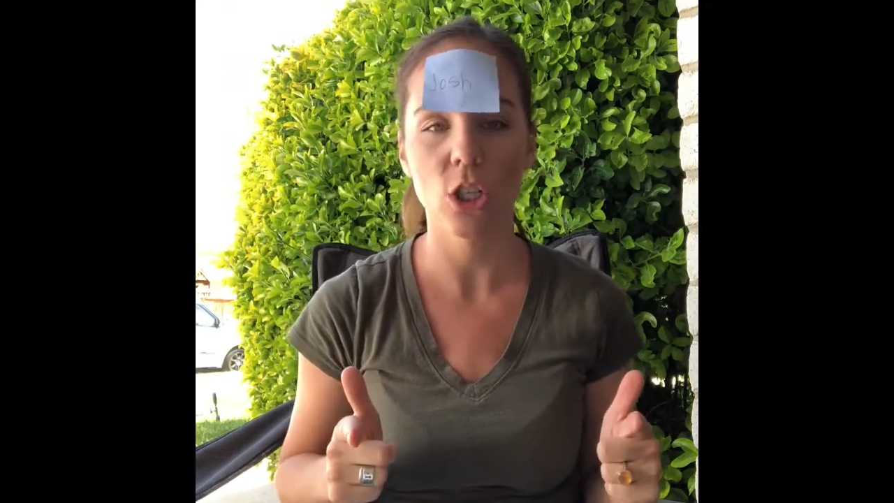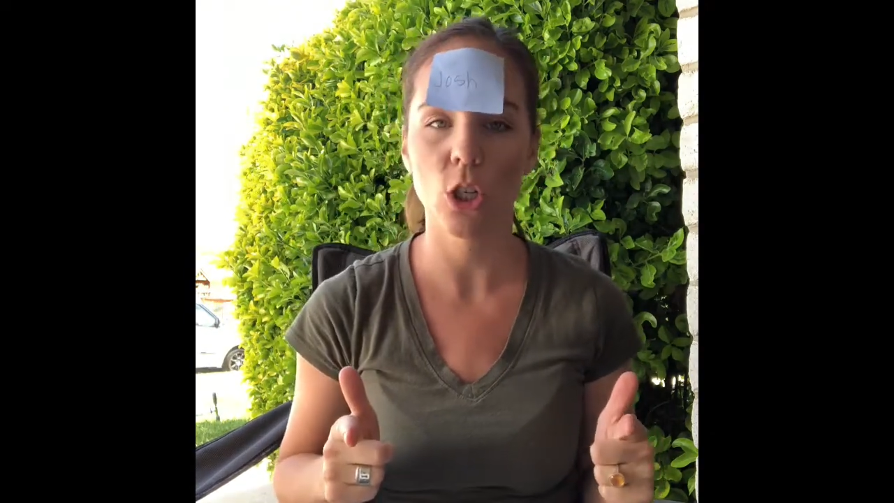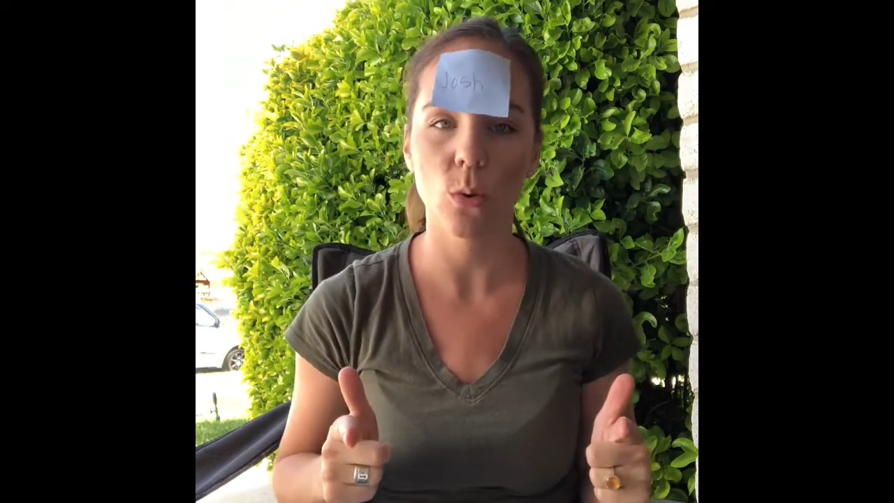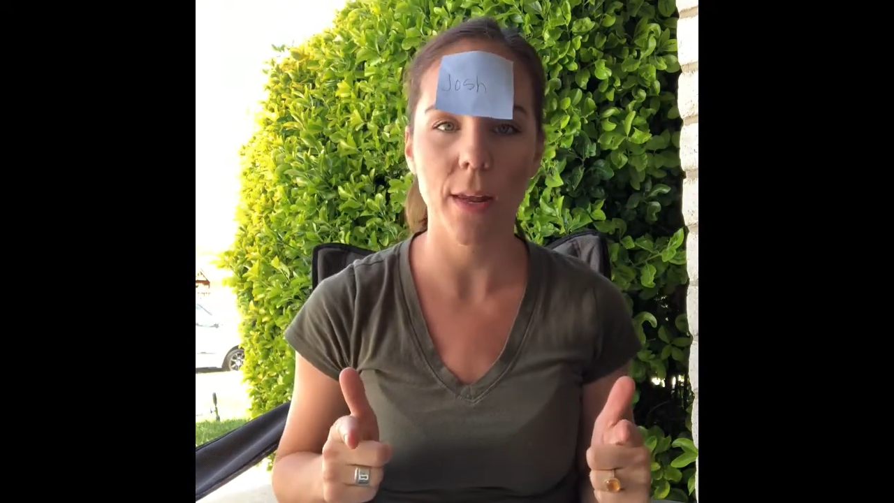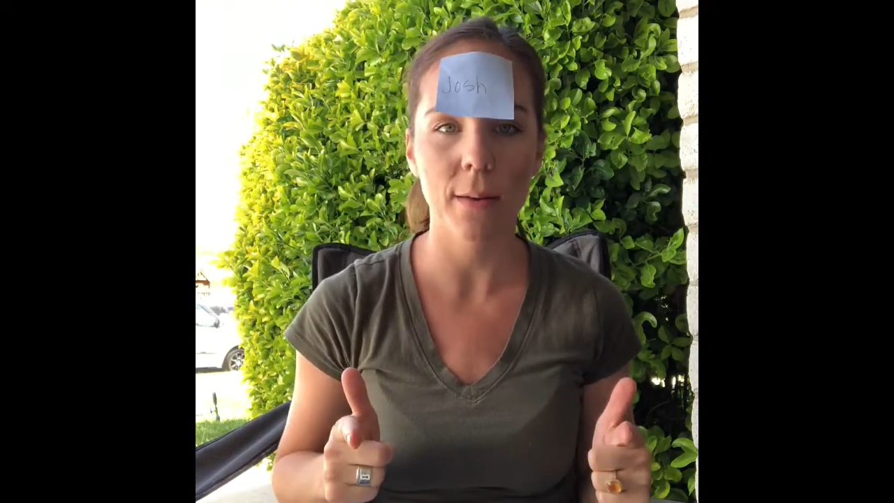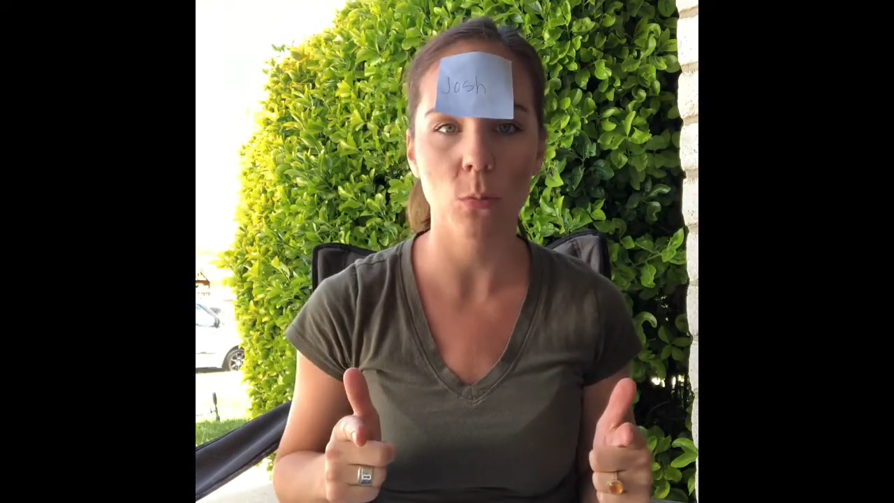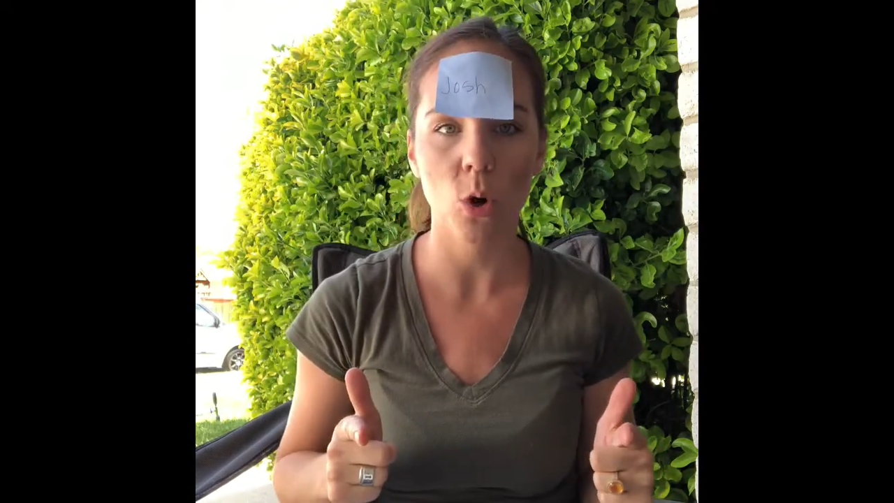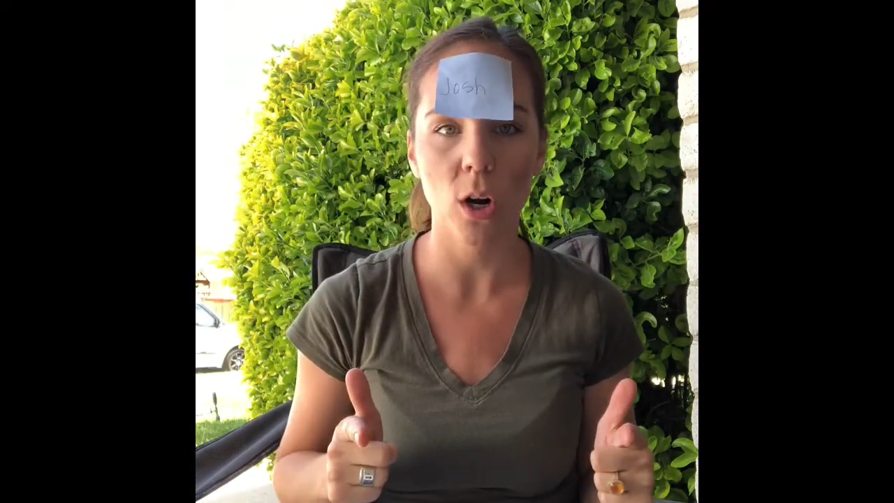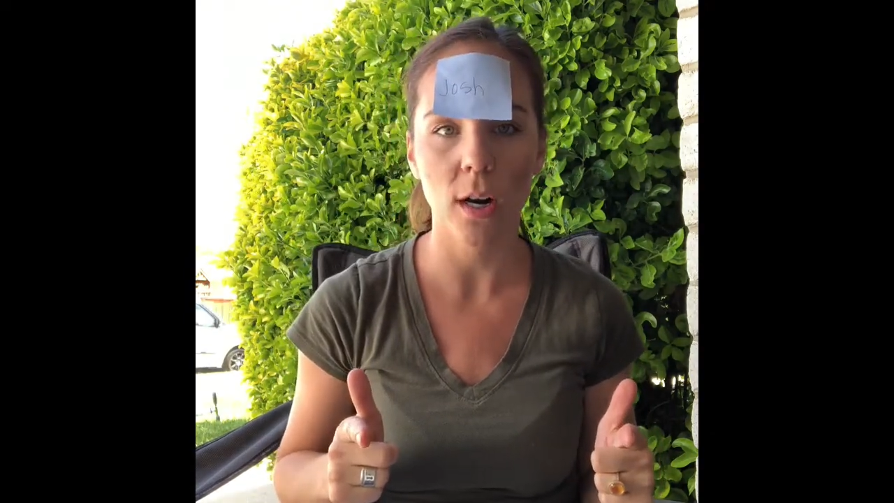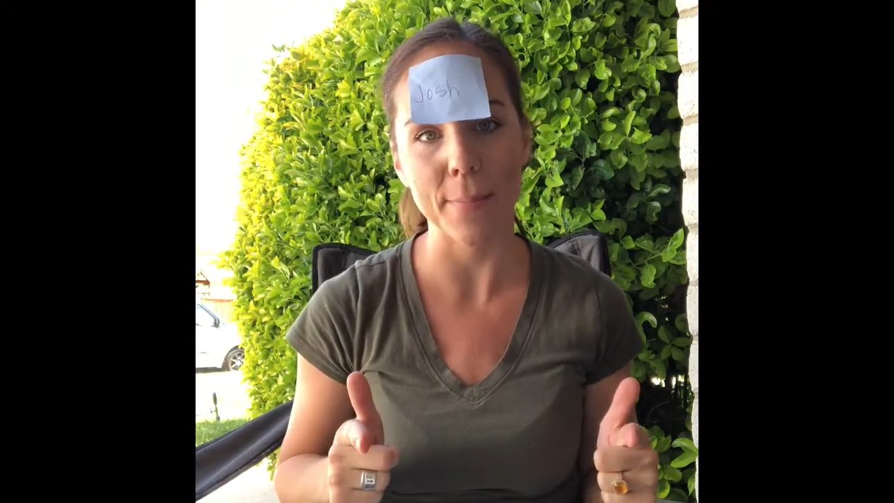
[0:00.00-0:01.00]
to you
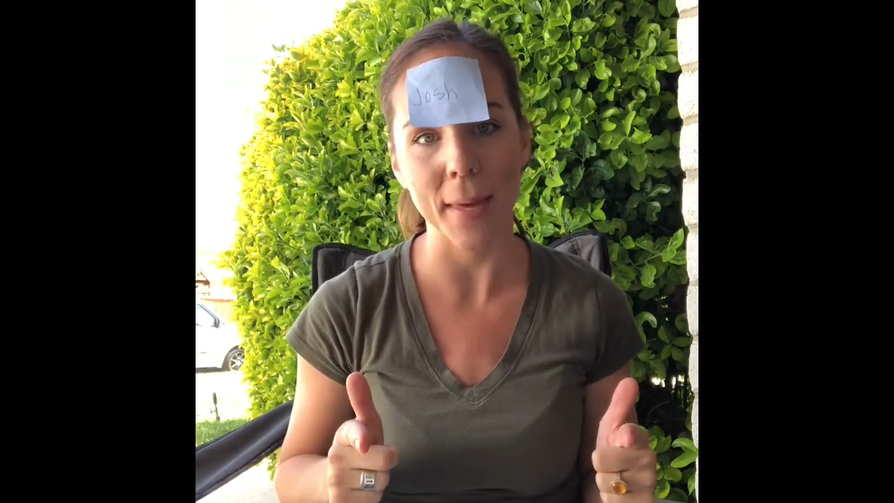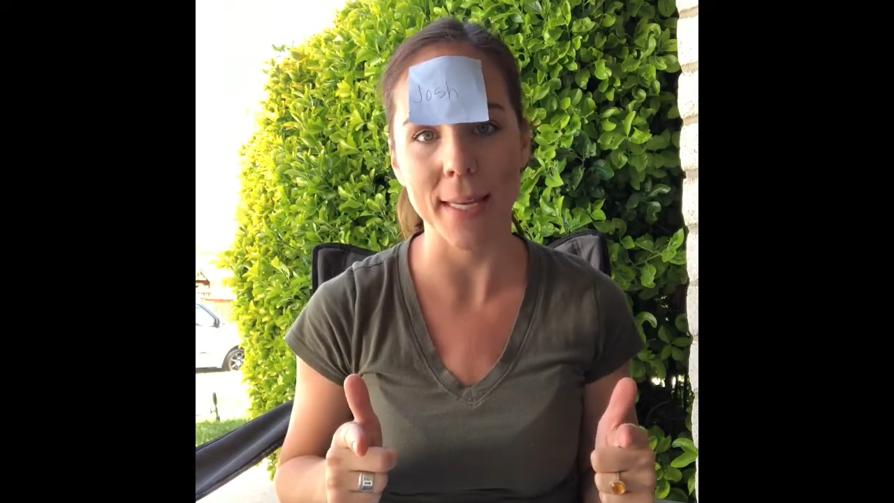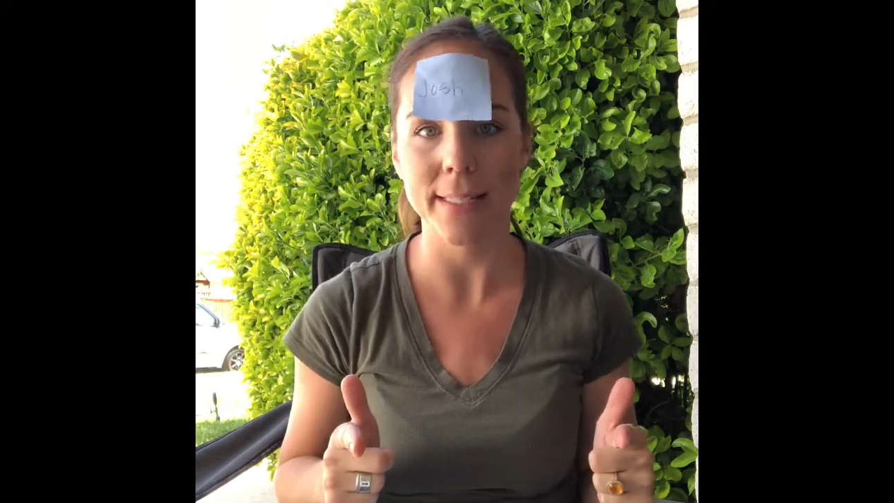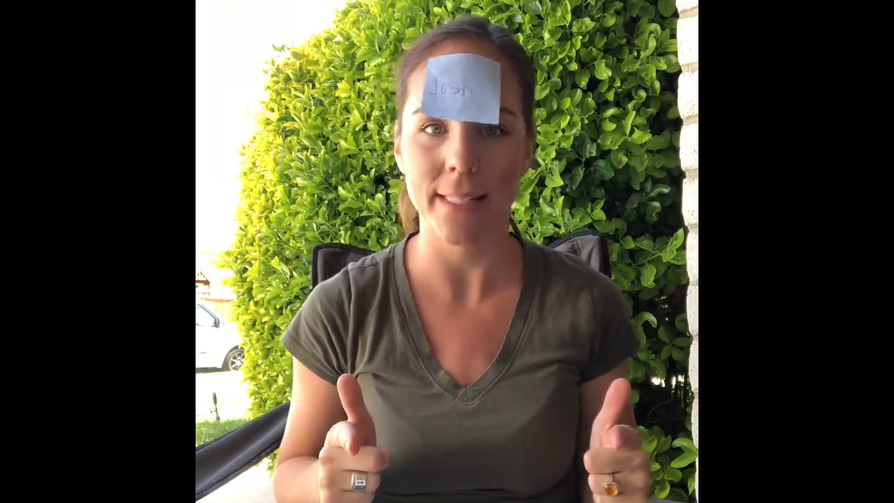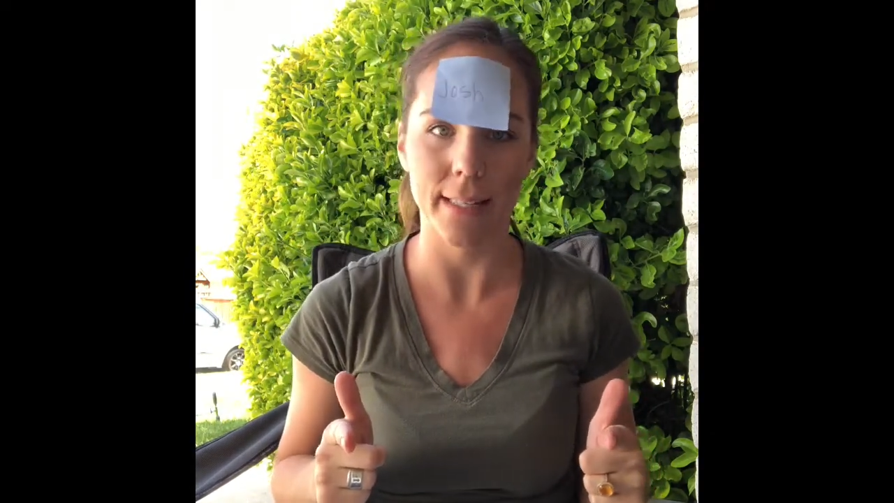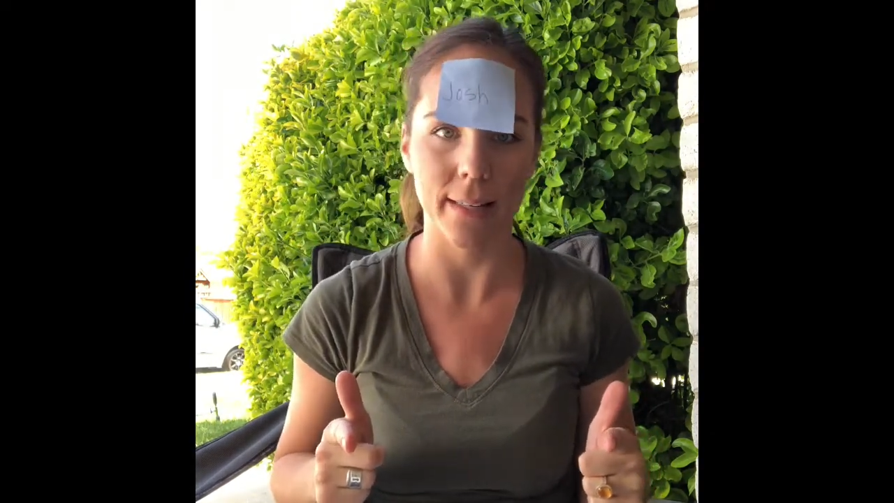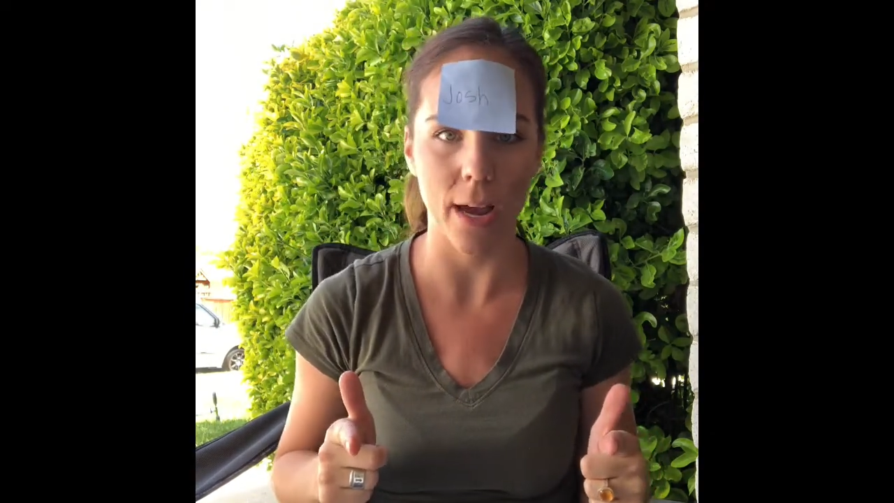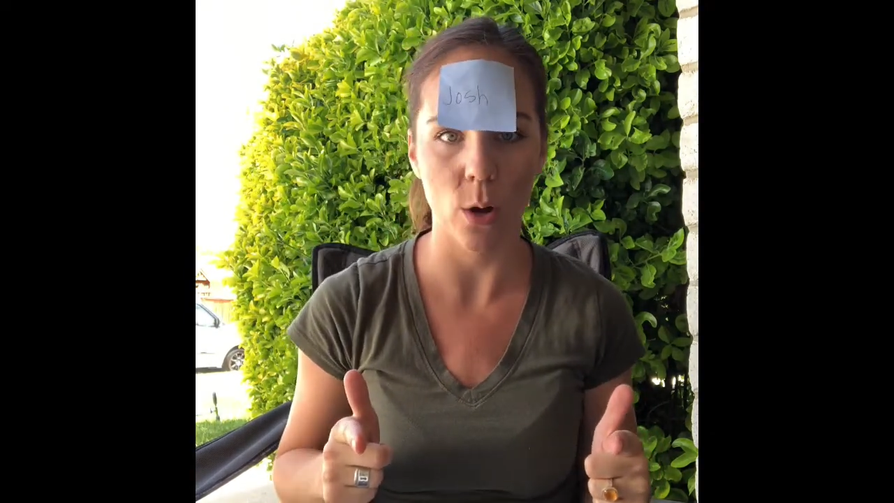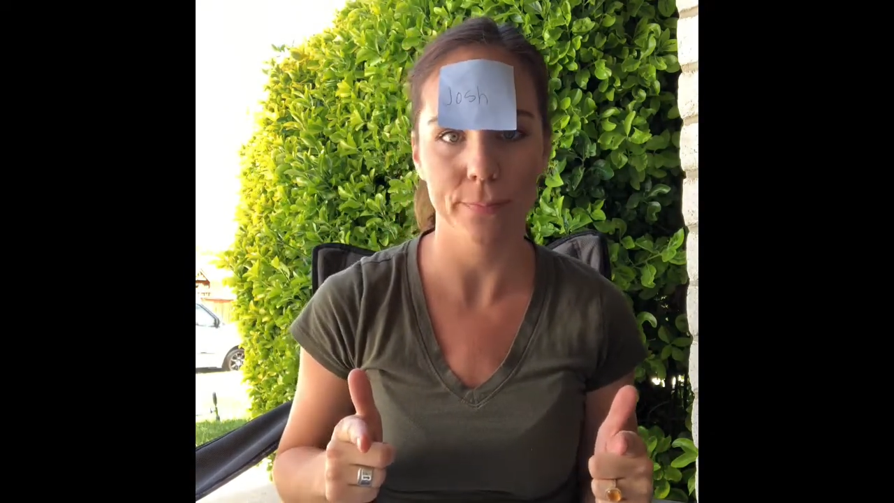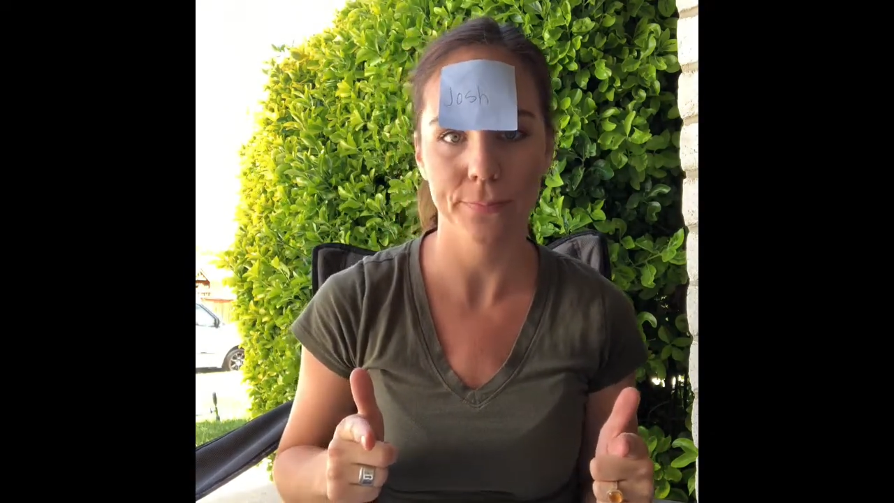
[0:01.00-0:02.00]
anymore. I'm 18
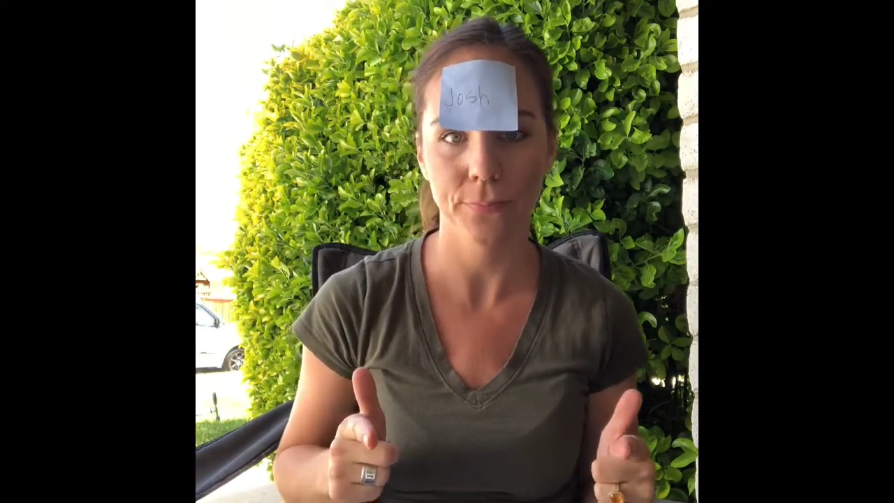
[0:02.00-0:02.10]
now.